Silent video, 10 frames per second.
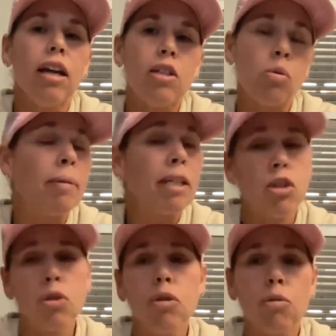swimming
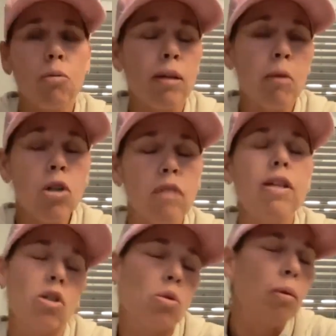when most of
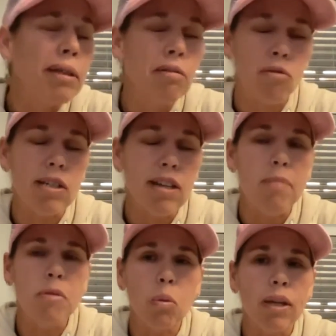us are swimming 3
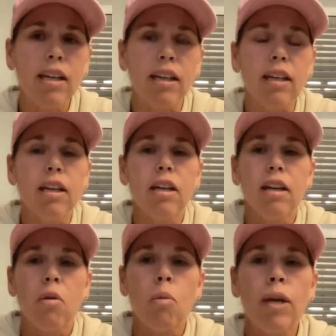times a week,
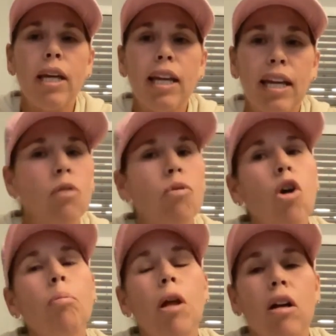we hit a
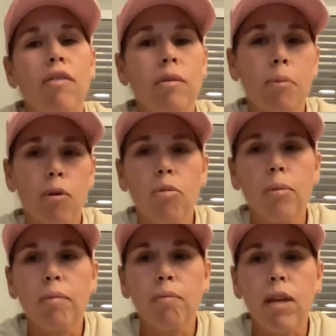roadblock of
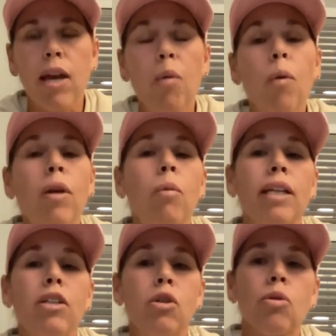improvement. And when
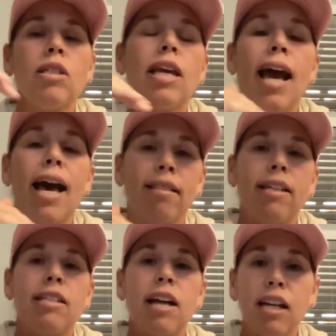we do see
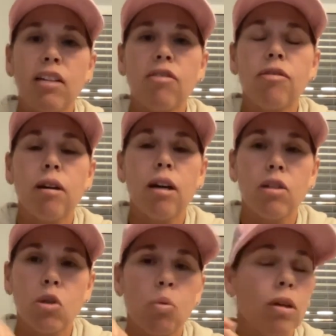athletes kind of
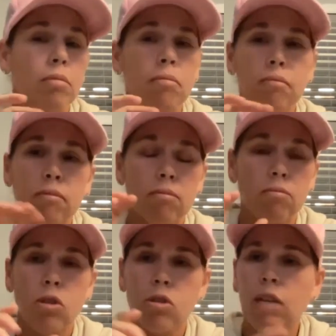swim
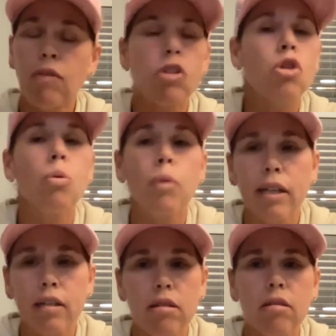even 2
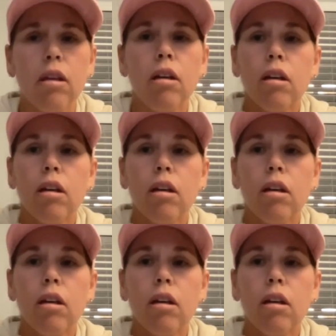weeks,